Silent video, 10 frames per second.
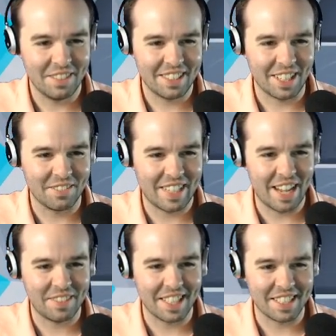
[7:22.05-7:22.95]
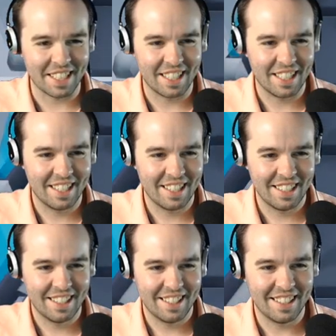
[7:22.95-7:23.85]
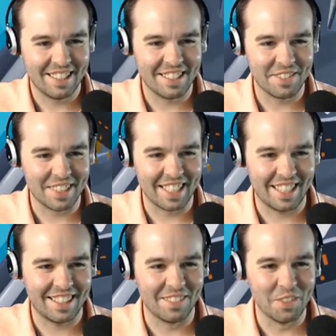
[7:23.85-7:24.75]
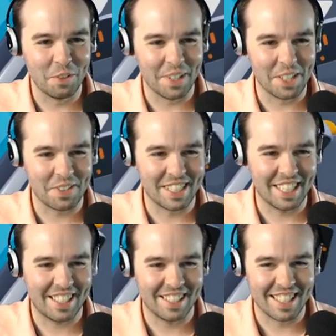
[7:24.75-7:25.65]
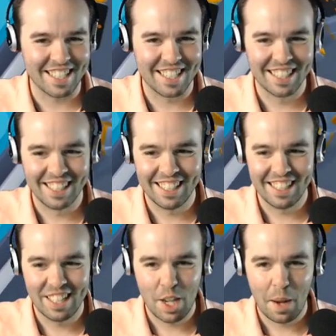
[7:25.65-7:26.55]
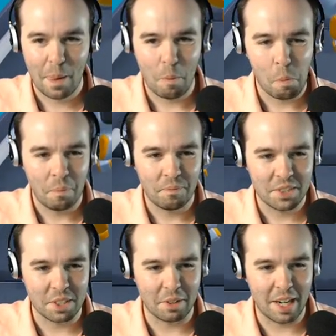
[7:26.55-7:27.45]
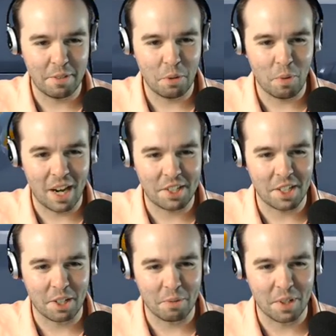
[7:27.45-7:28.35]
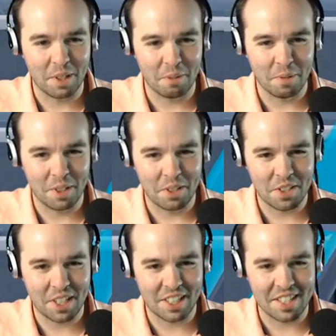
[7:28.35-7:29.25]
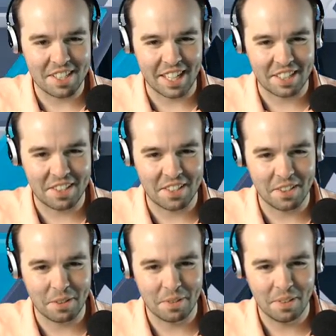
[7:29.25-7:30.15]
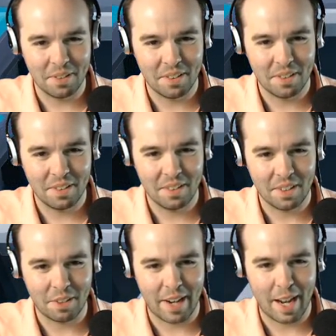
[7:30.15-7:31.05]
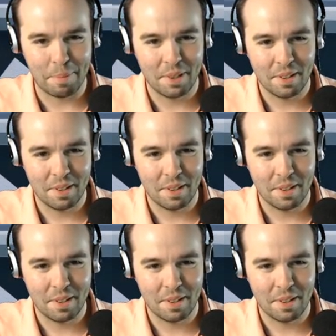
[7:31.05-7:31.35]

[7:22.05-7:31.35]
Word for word: It's like I'm tap dancing. This is ridiculous. The movement is ridiculous. So any of you watching, we're using sticks to grab.